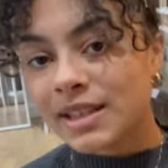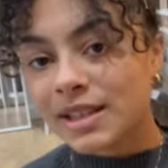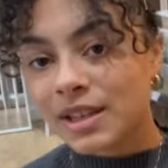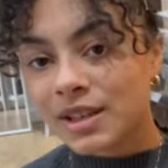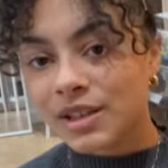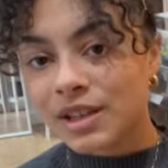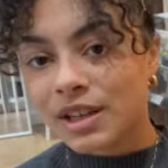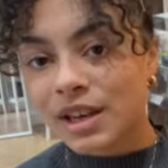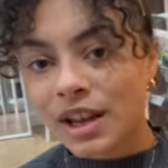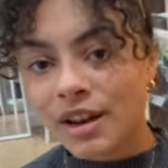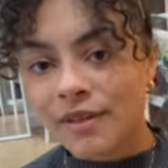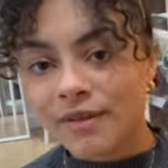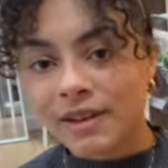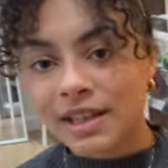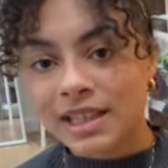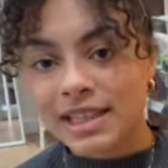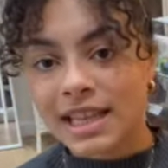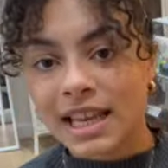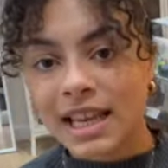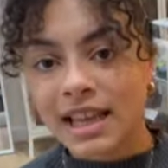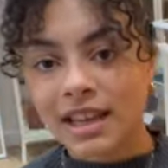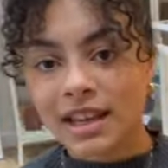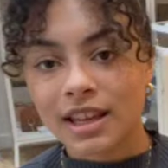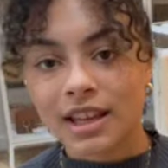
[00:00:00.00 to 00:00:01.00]
so it should hopefully
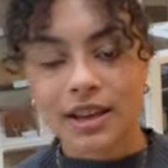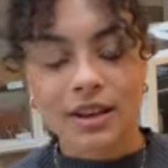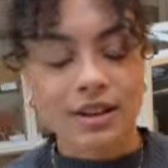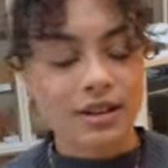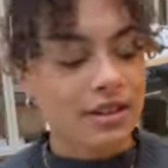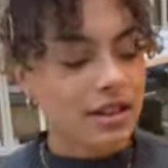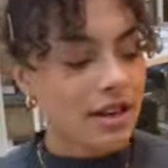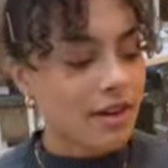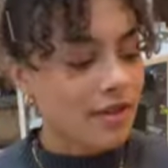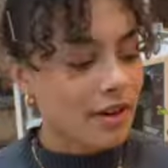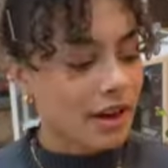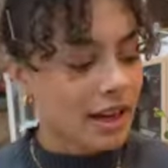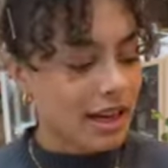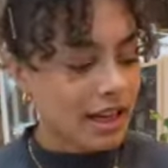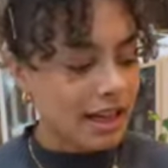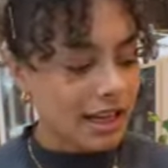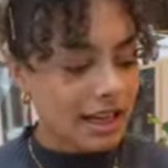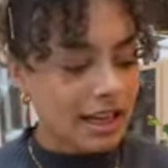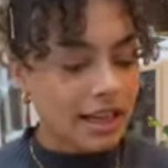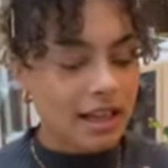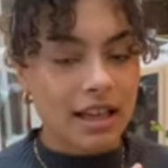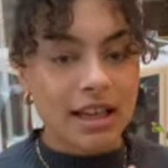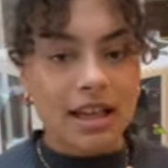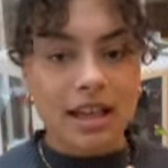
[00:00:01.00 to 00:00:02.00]
take you directly